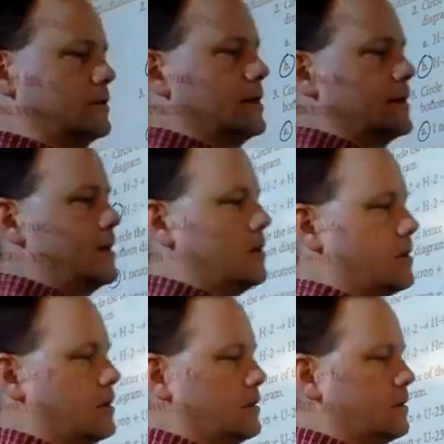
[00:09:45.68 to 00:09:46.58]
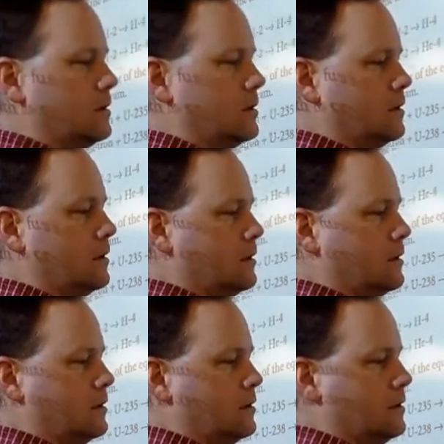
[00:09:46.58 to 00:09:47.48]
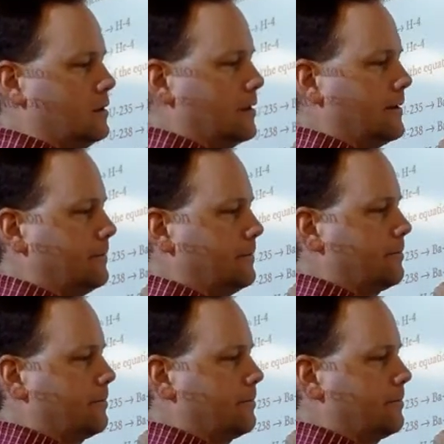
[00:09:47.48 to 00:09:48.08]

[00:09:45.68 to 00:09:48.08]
Okay, Kr. All right.